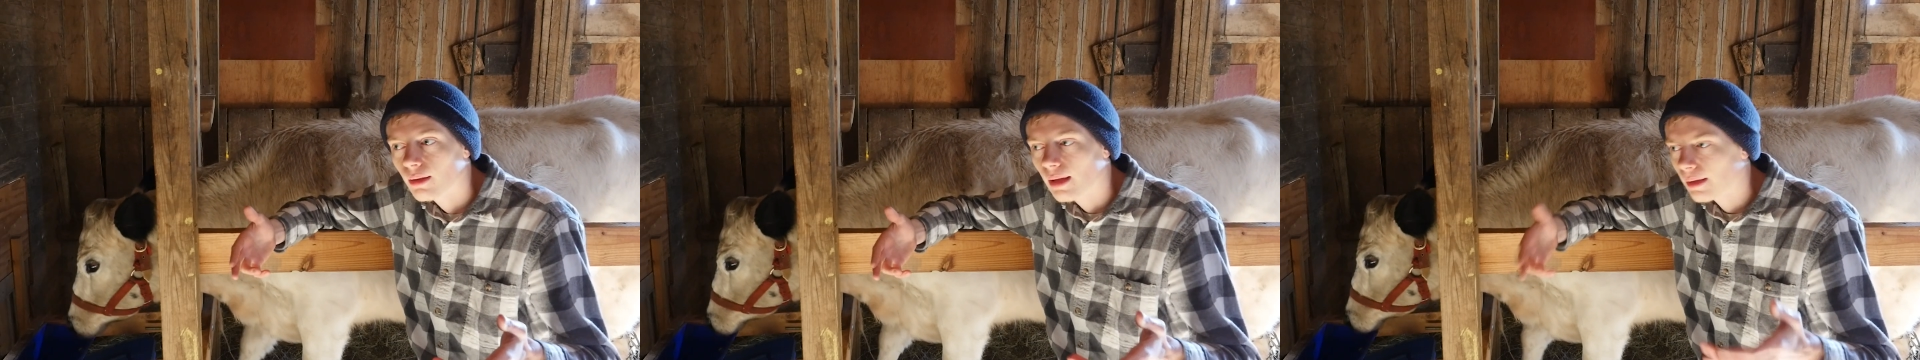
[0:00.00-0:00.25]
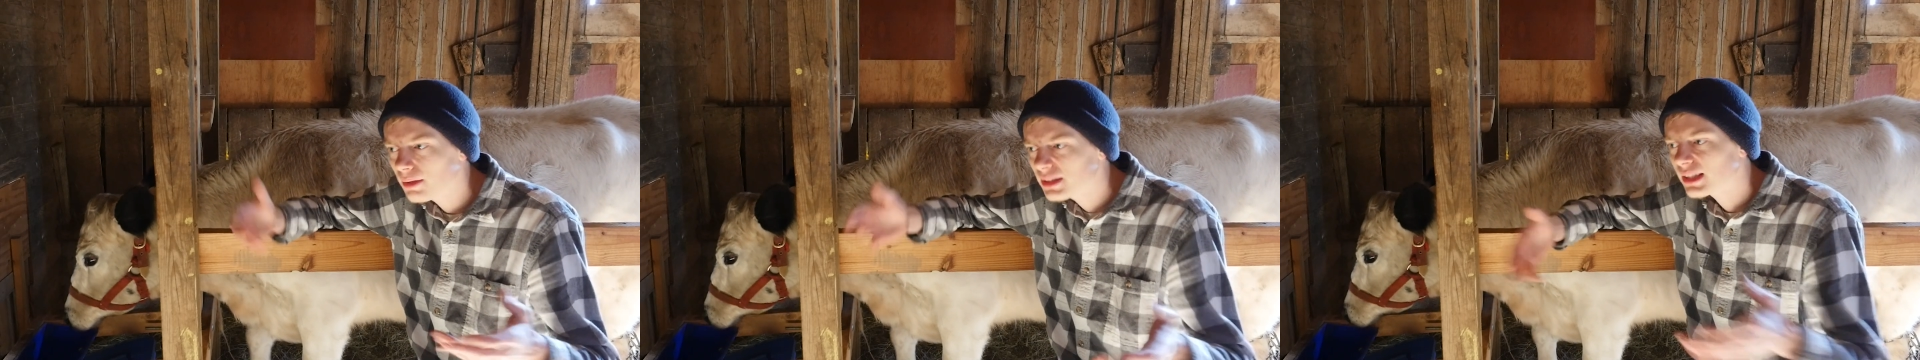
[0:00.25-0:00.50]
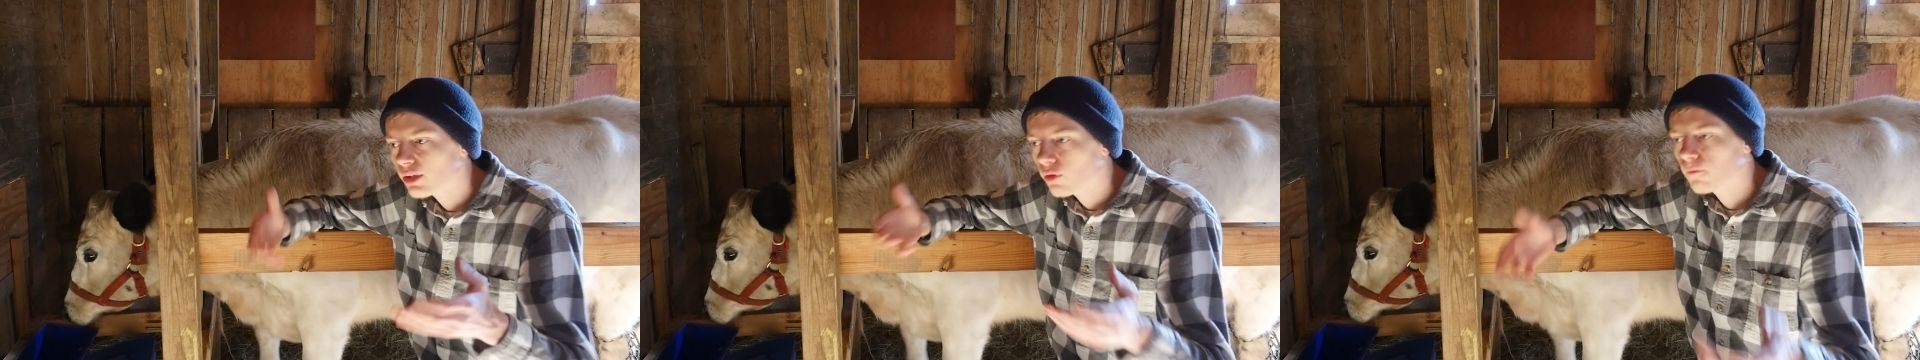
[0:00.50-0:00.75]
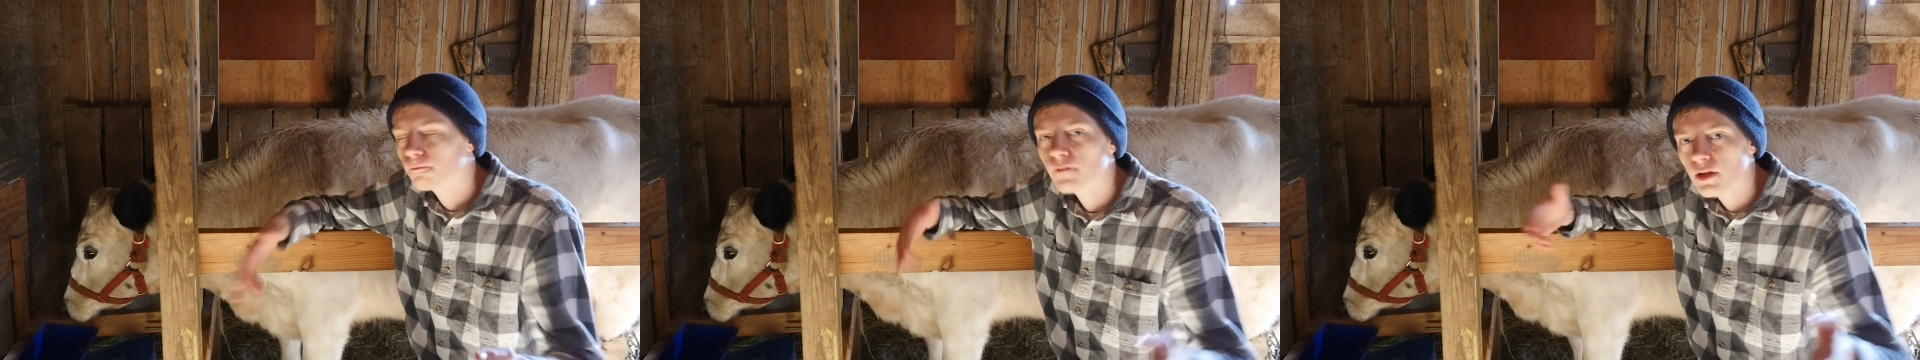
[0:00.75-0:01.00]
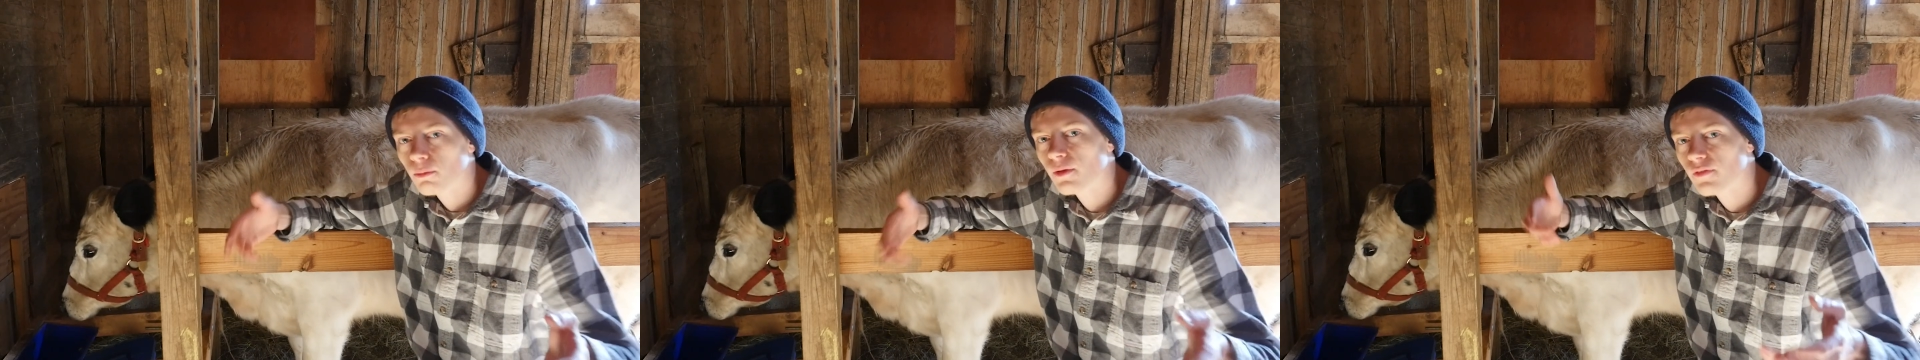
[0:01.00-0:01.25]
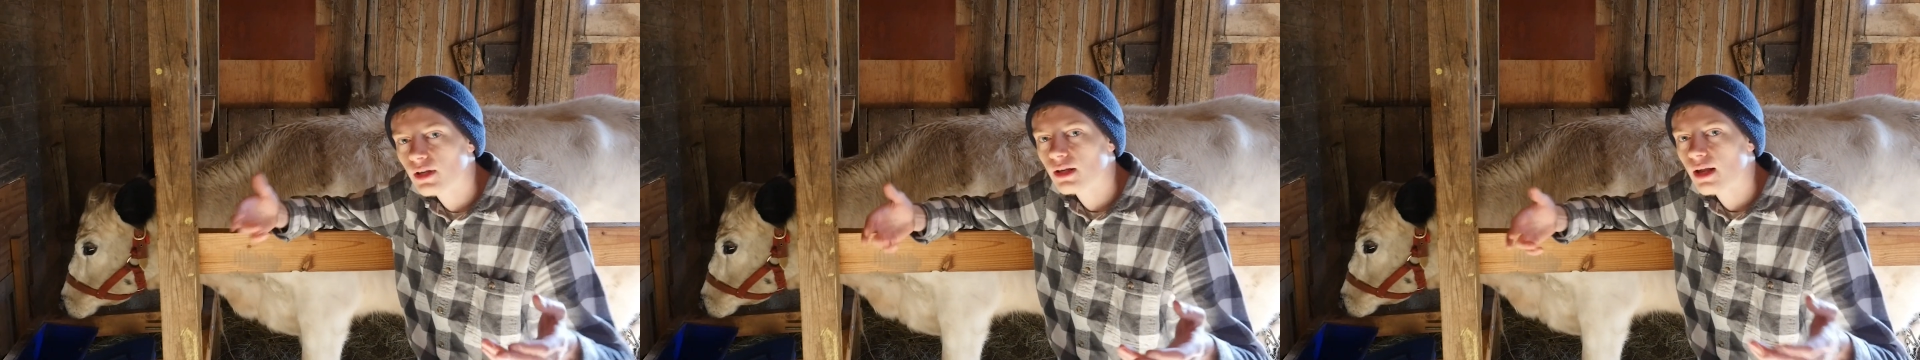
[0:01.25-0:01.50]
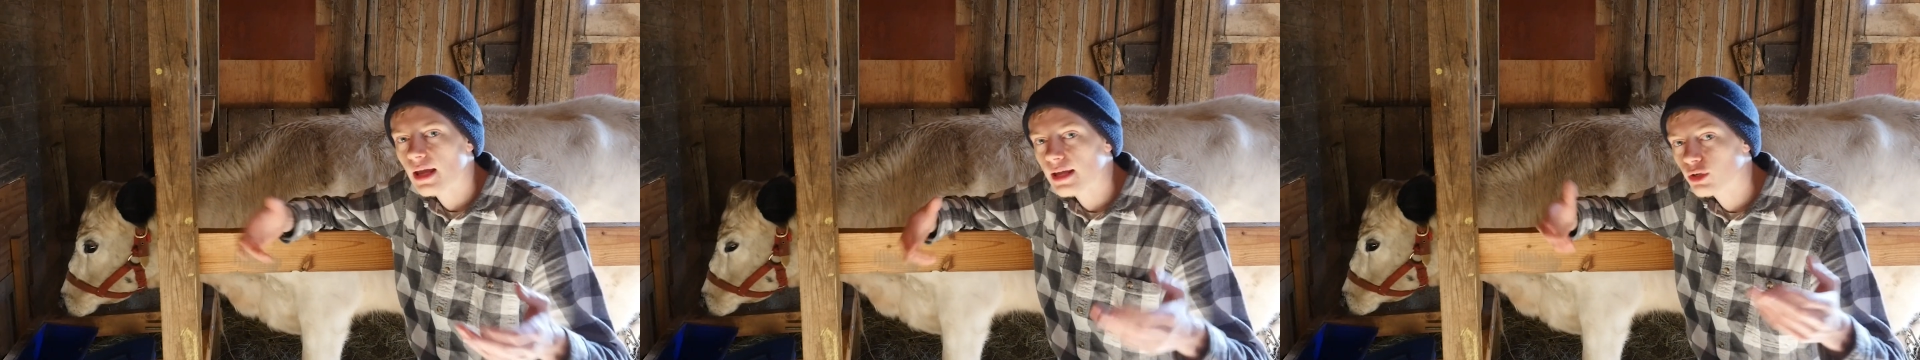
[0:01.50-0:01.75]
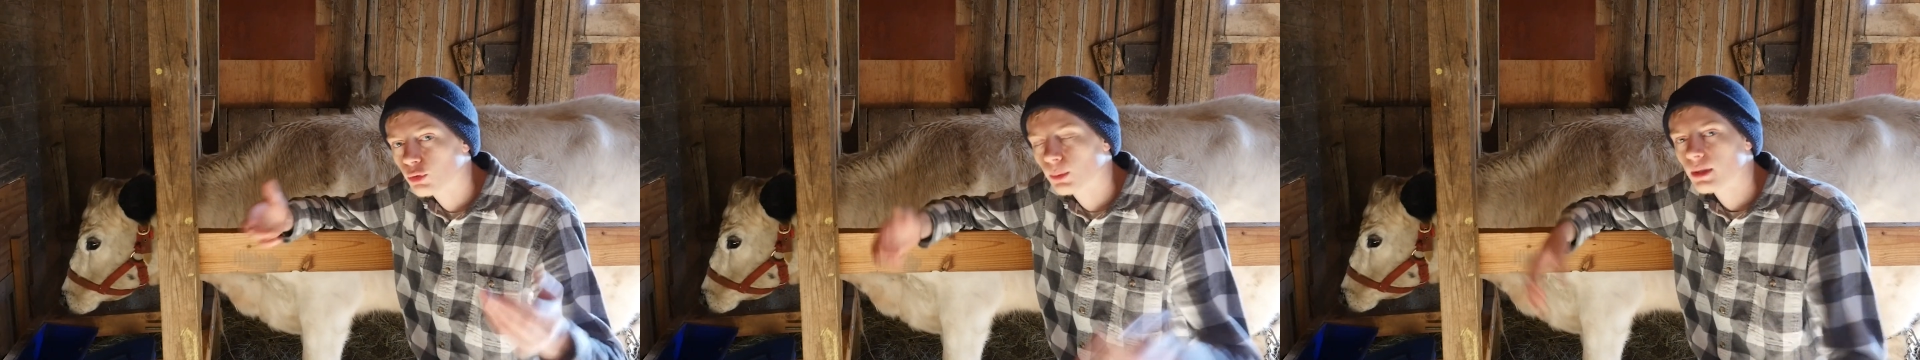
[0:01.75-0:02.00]
how does that all fit within
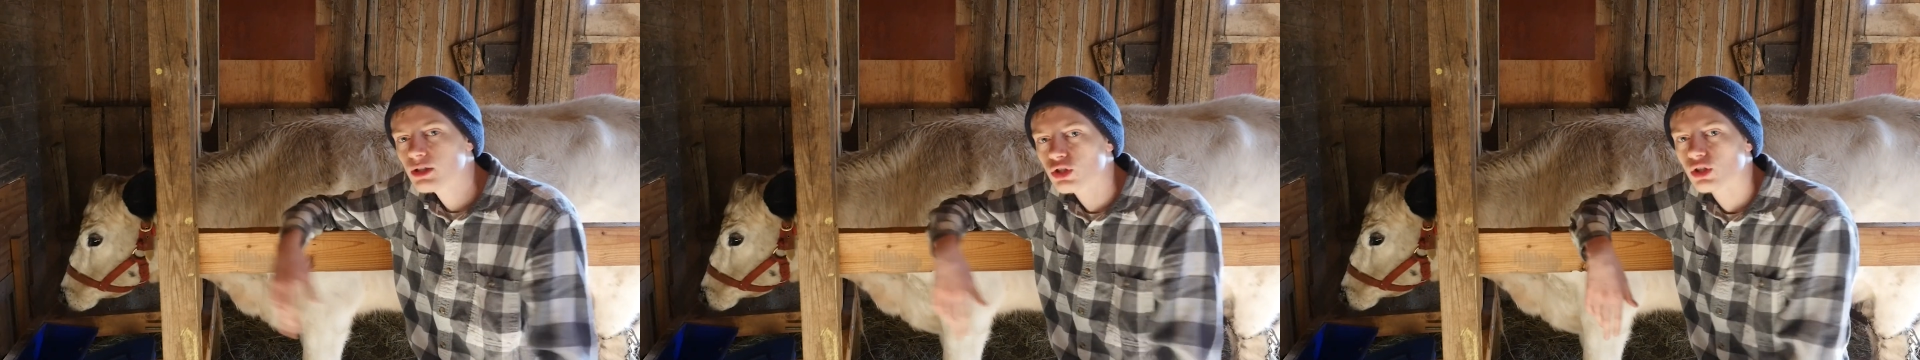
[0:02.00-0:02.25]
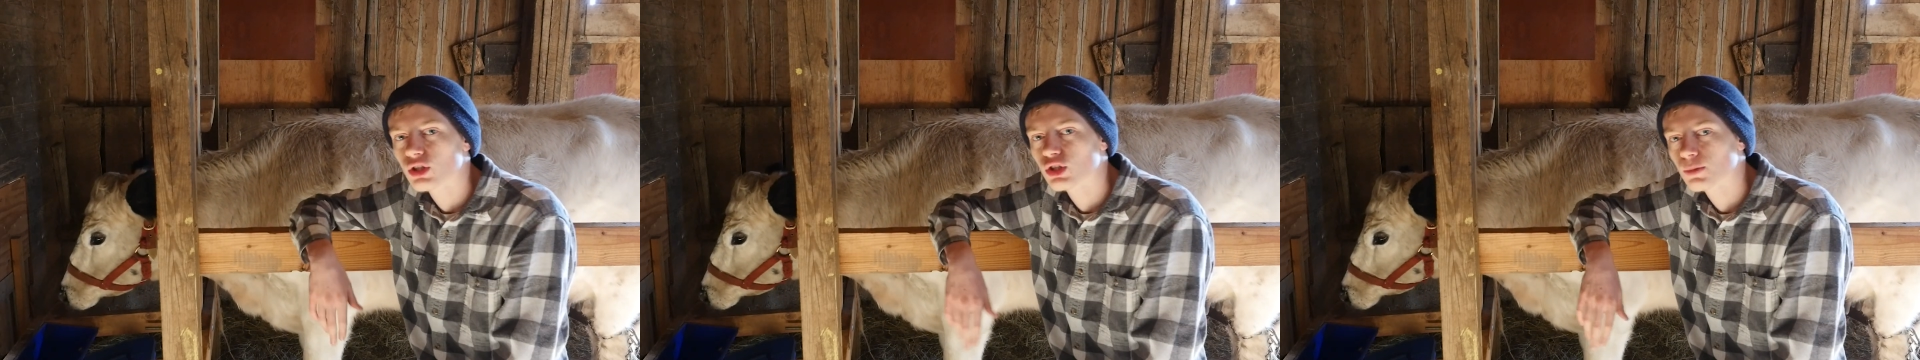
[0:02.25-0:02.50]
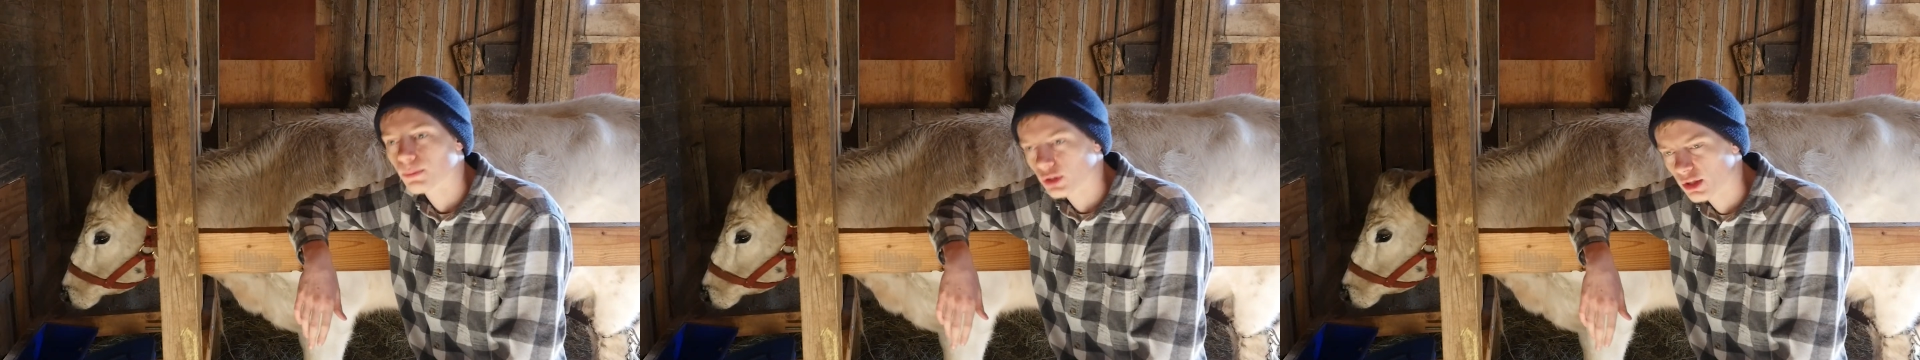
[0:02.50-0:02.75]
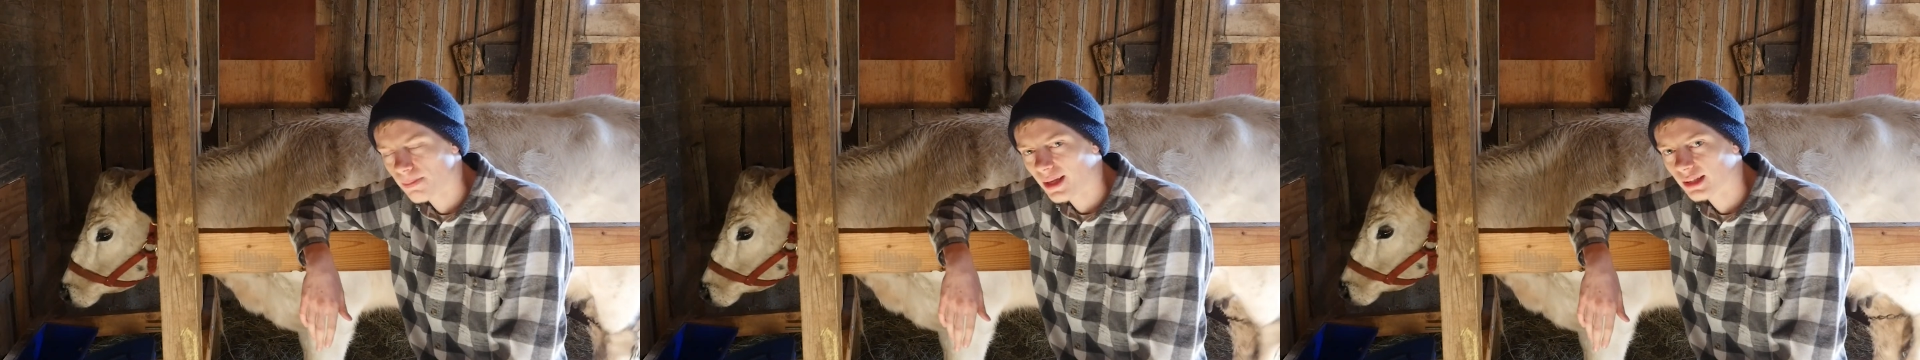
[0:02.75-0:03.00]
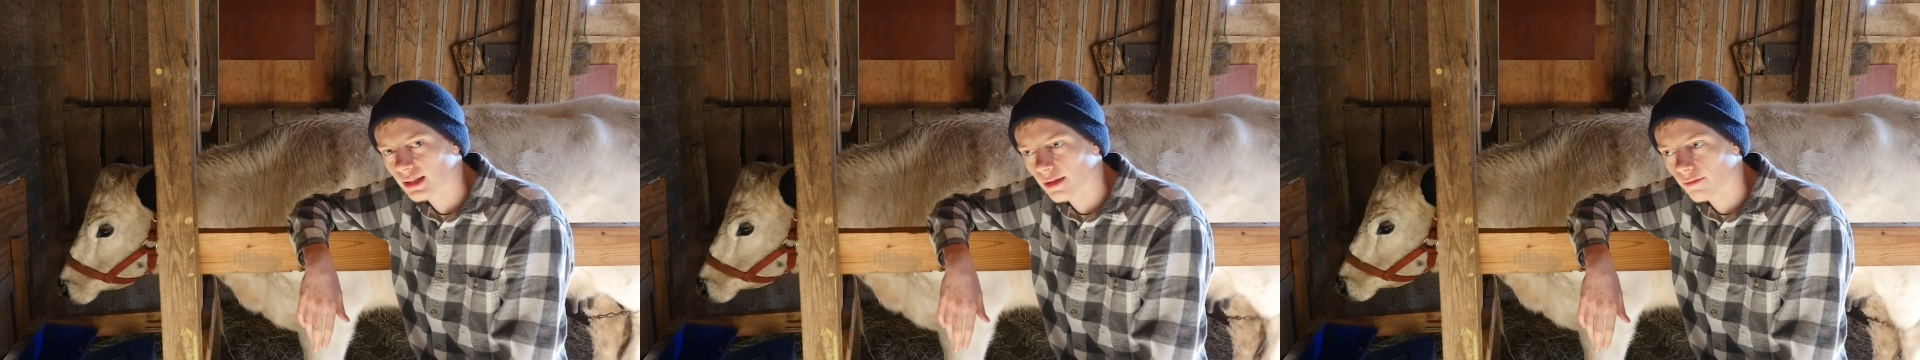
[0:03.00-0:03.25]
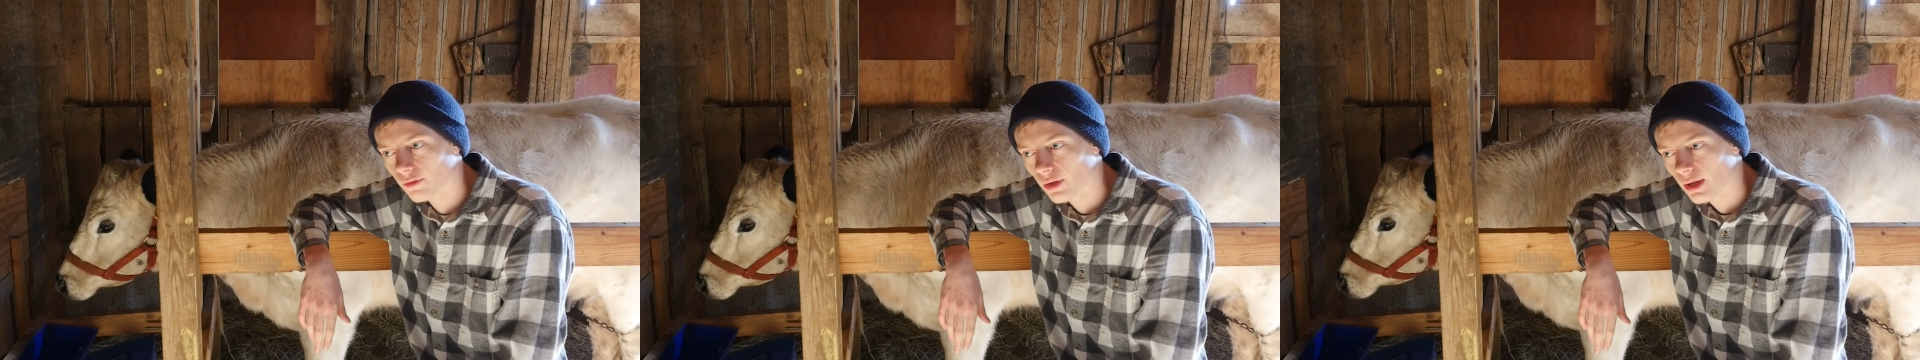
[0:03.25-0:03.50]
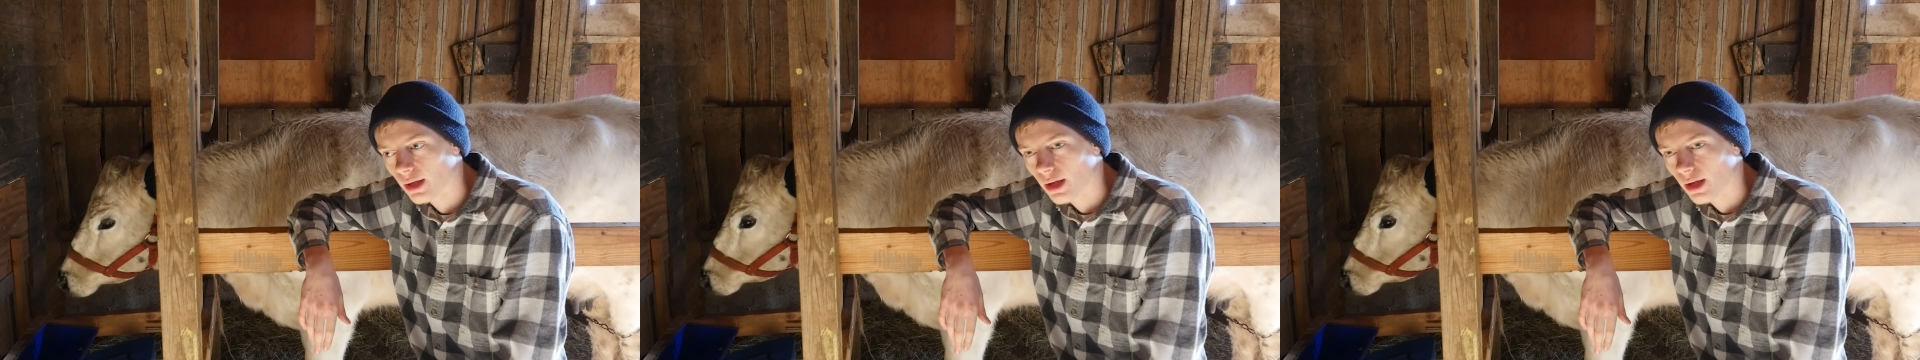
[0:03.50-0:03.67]
a creationist perspective?